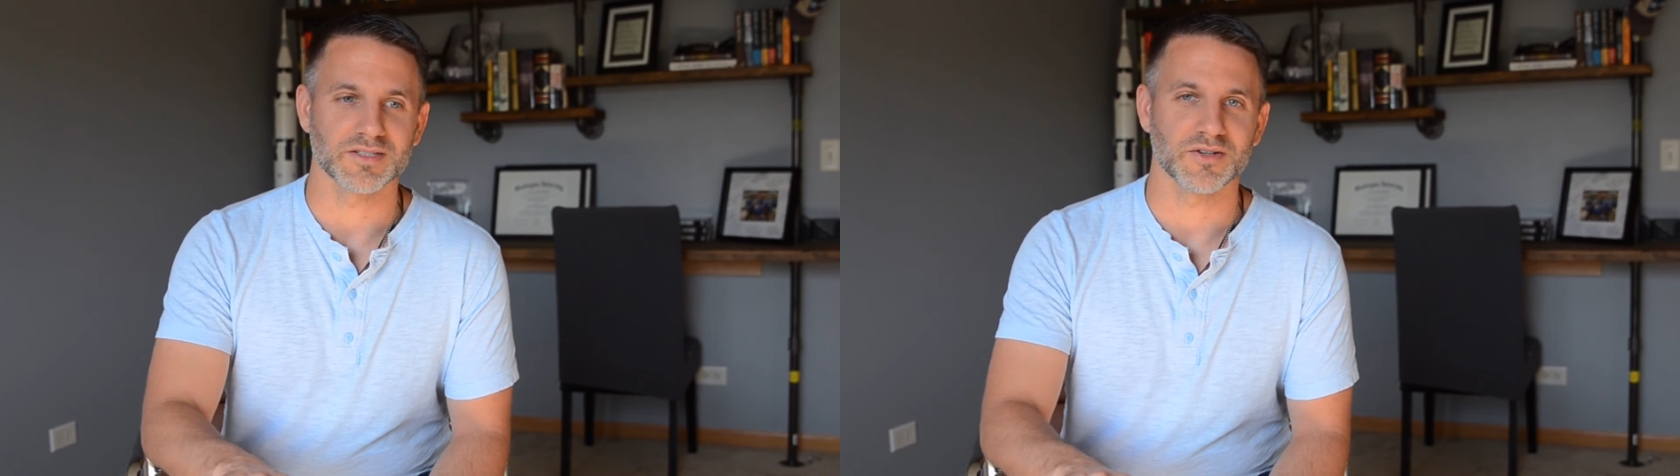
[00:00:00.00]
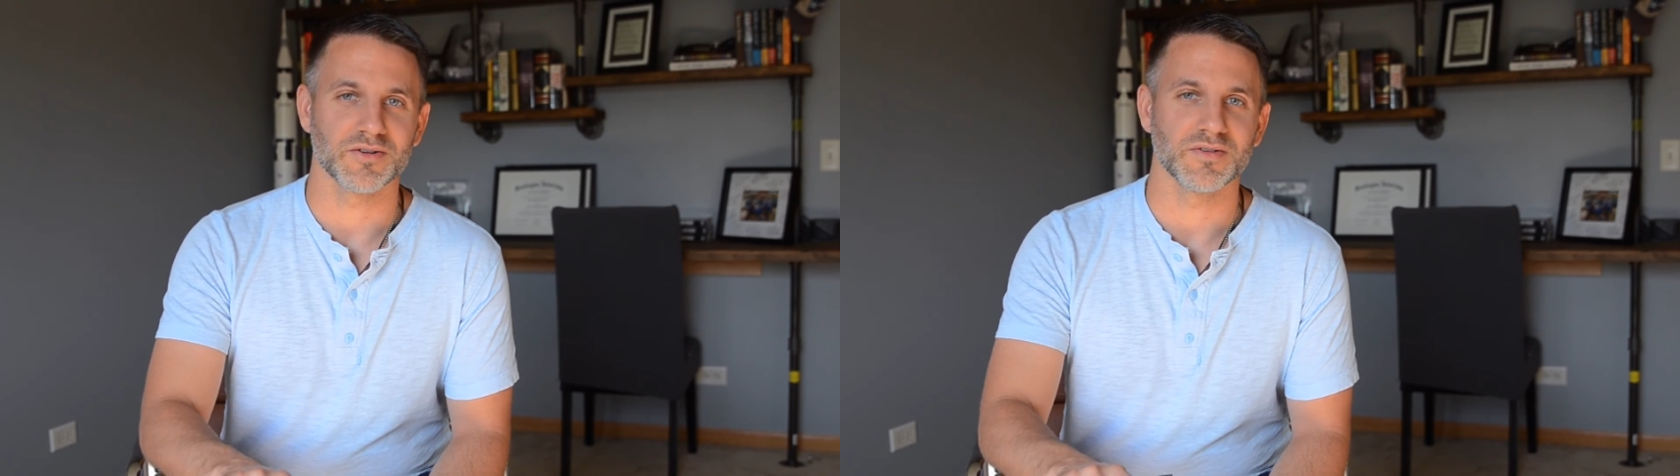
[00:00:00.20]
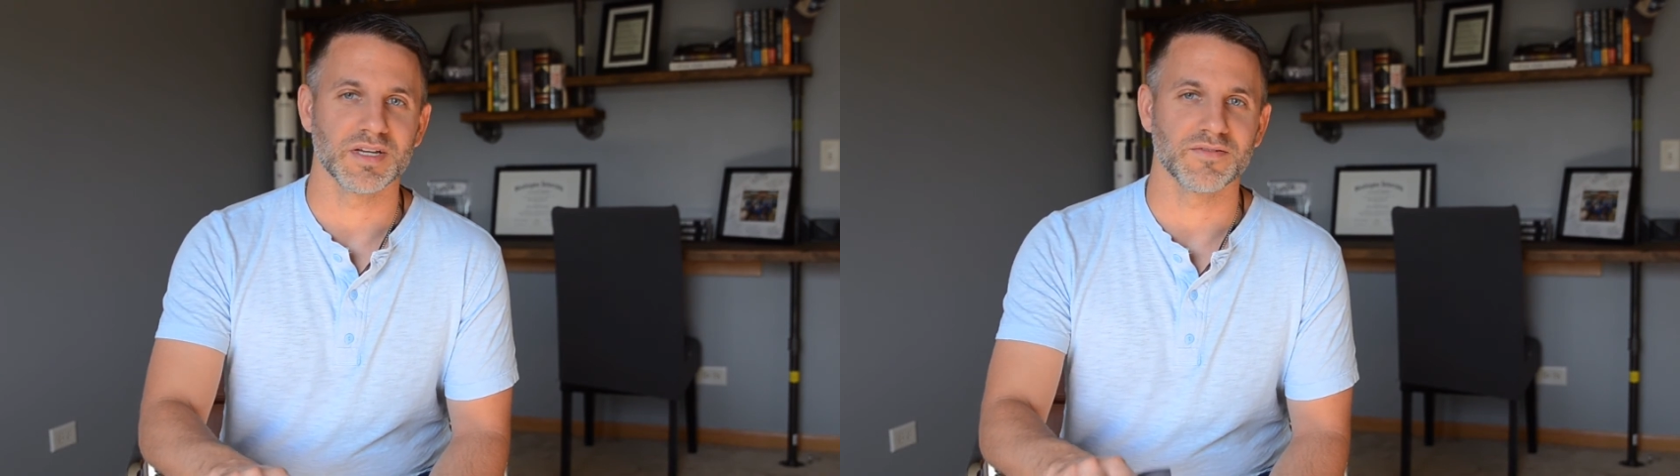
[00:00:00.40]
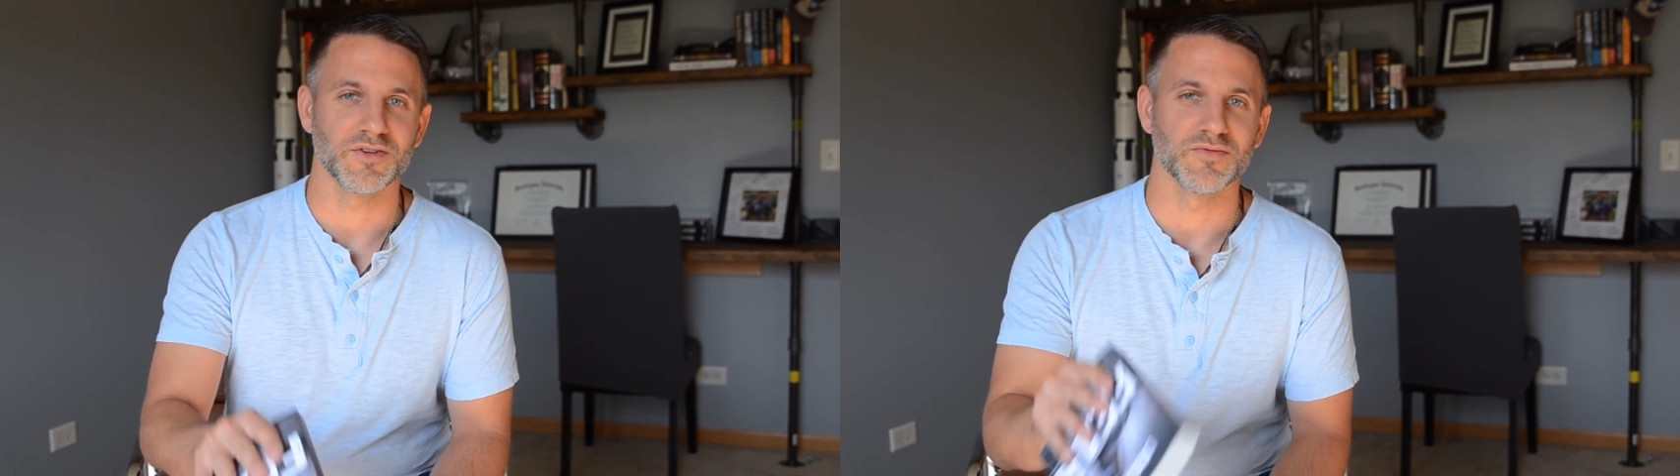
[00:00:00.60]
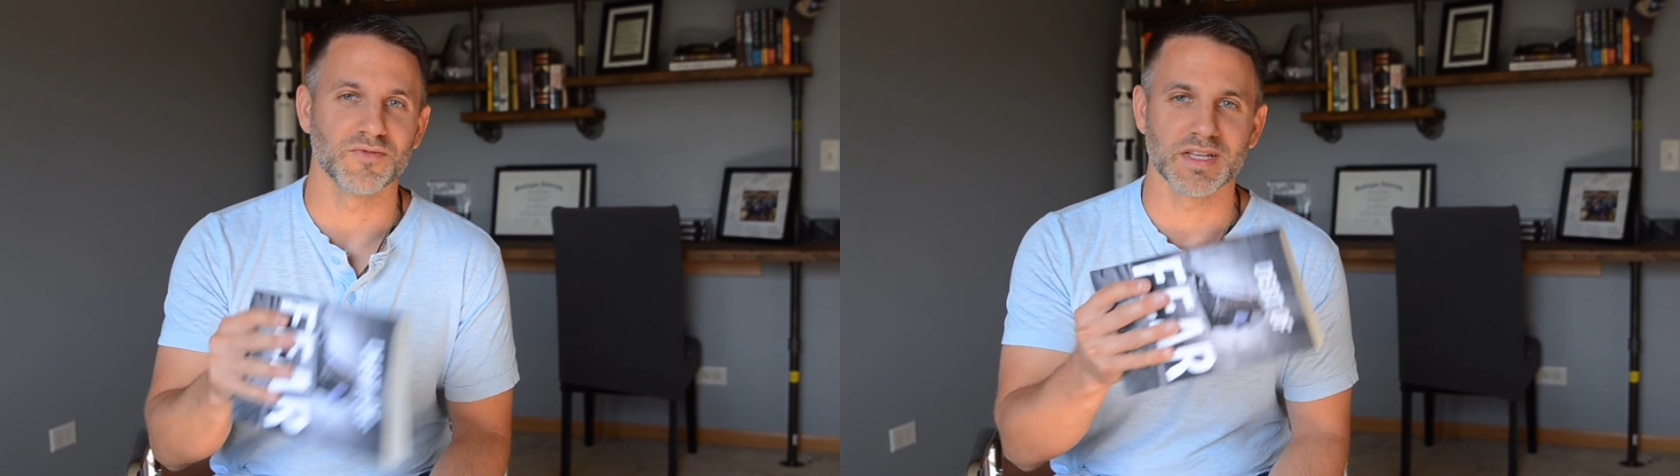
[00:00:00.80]
So if
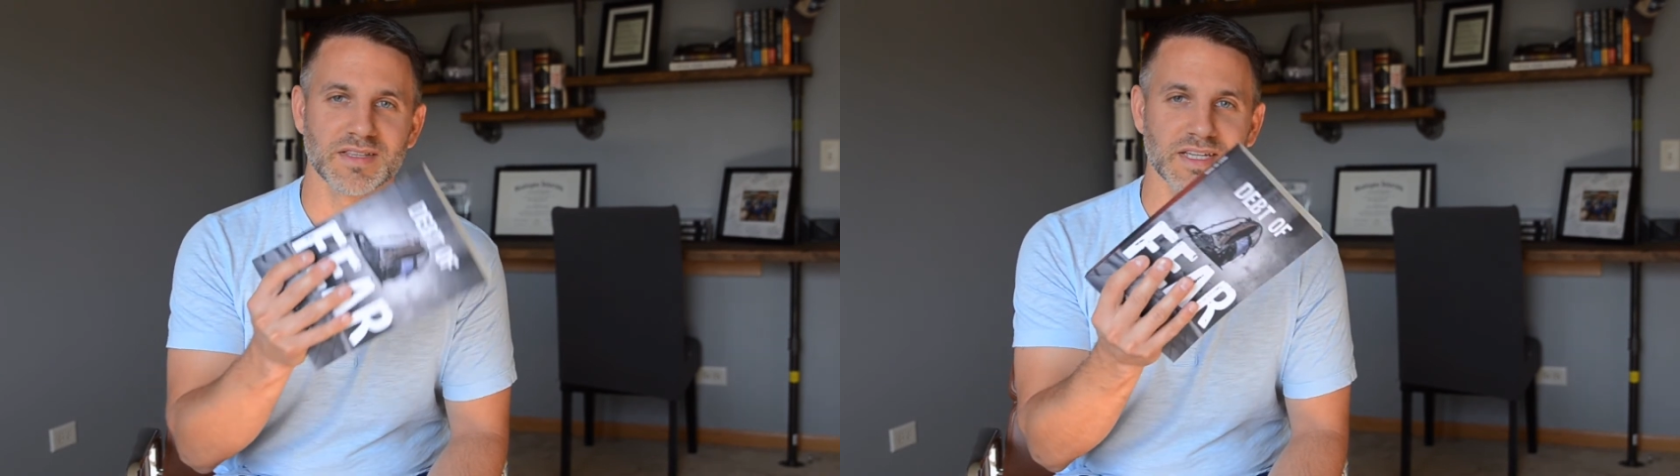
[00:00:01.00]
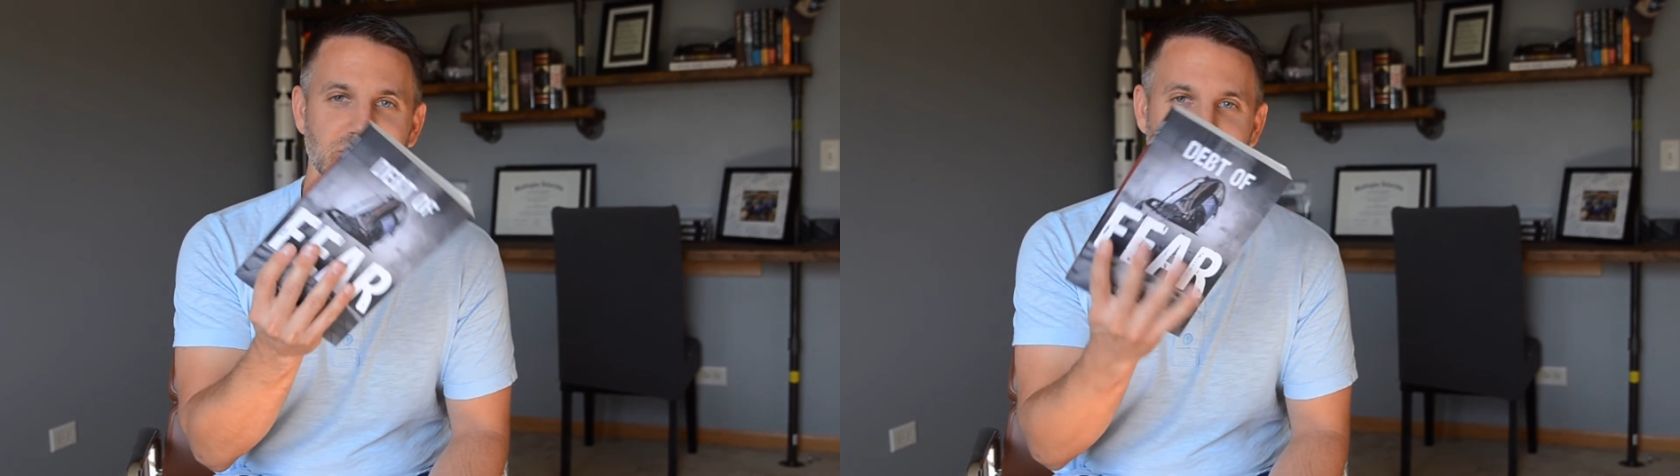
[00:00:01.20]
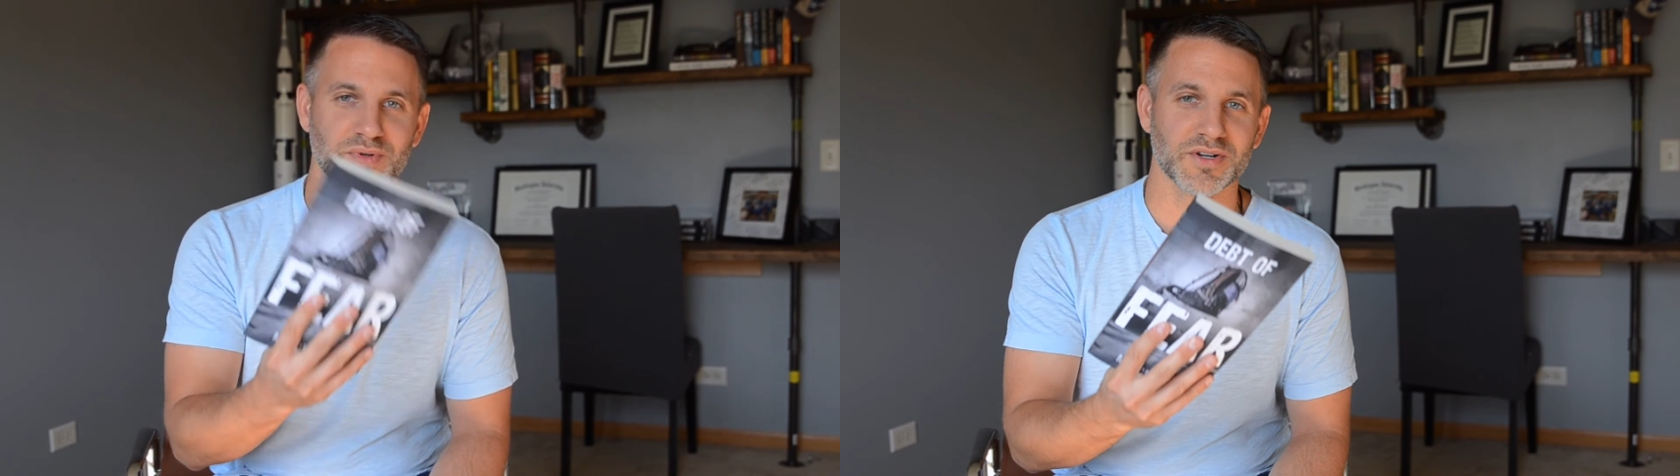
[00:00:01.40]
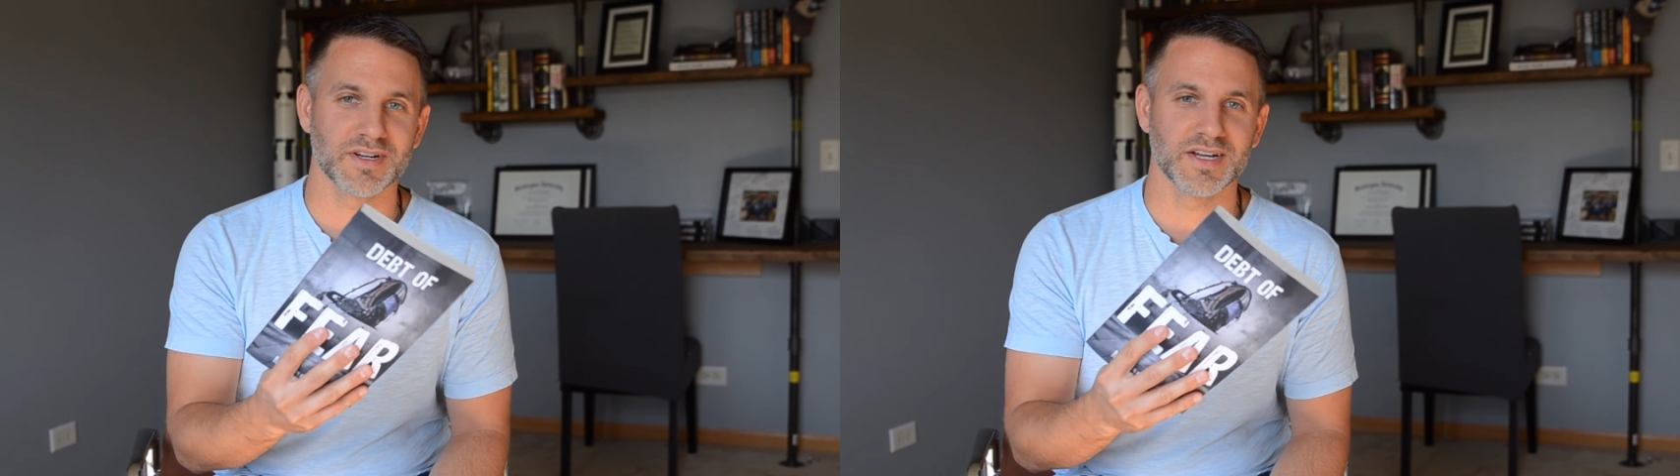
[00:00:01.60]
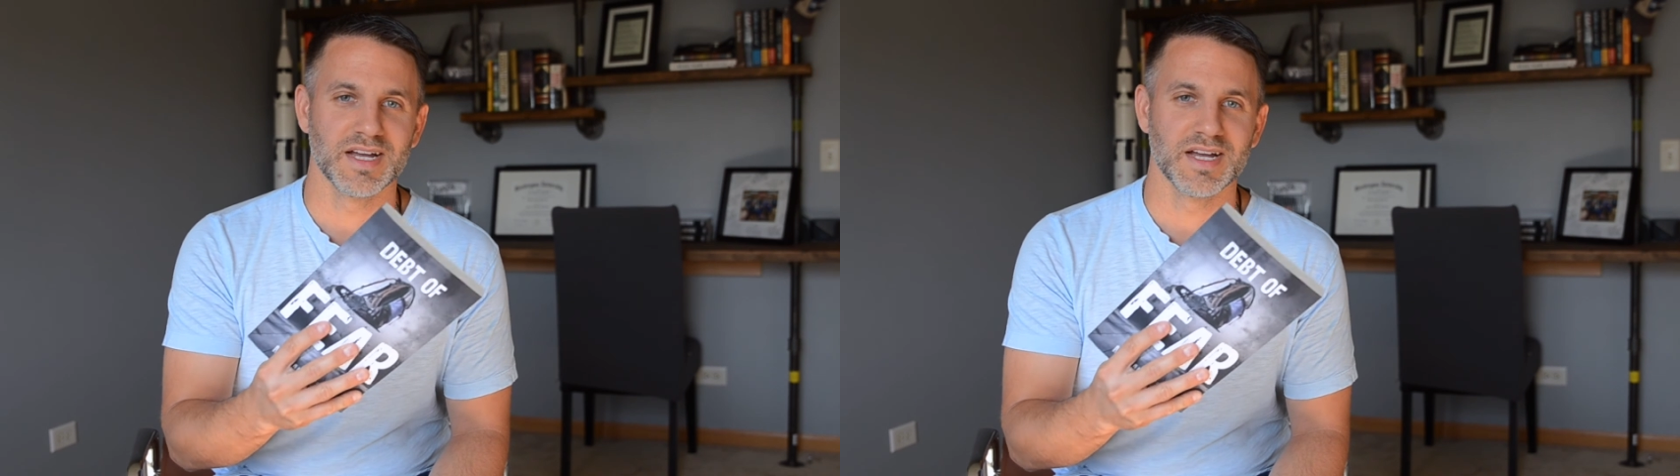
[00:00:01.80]
you've read this book